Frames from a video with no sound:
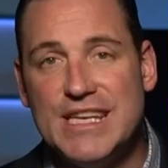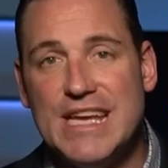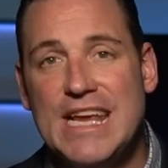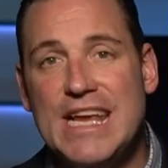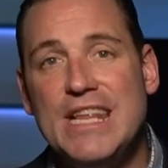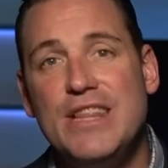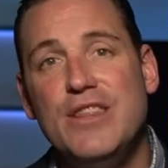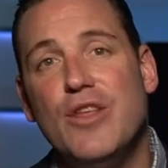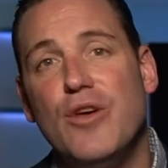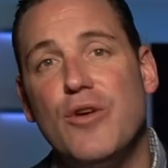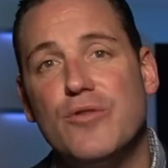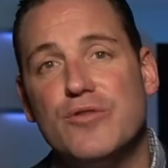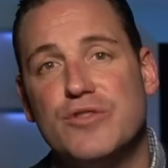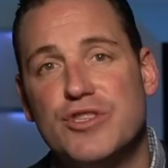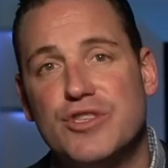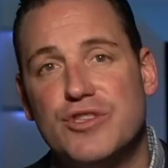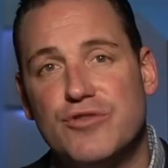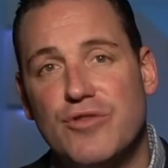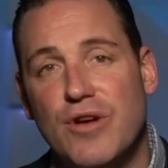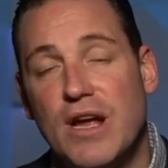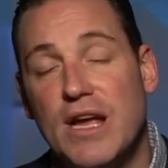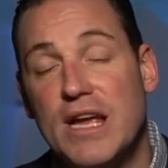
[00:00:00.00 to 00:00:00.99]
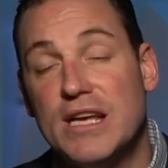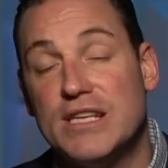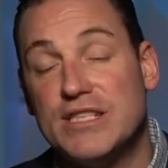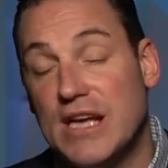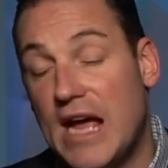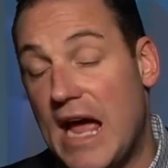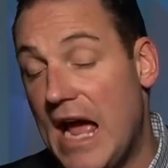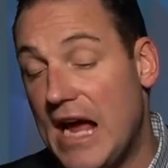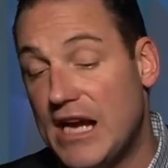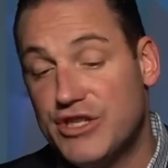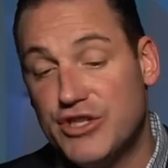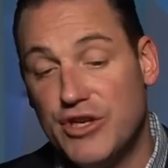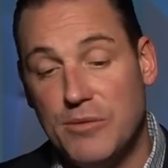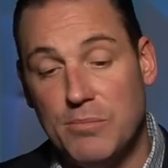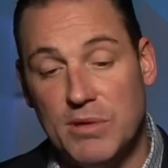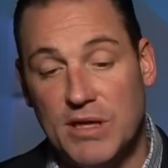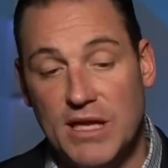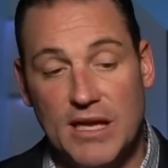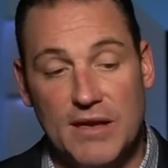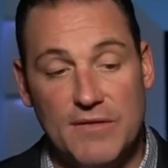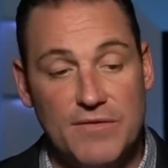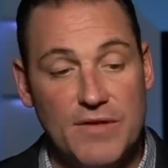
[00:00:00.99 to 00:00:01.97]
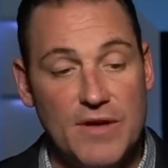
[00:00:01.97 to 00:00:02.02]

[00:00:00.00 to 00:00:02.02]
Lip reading: in those strikes. I actually believe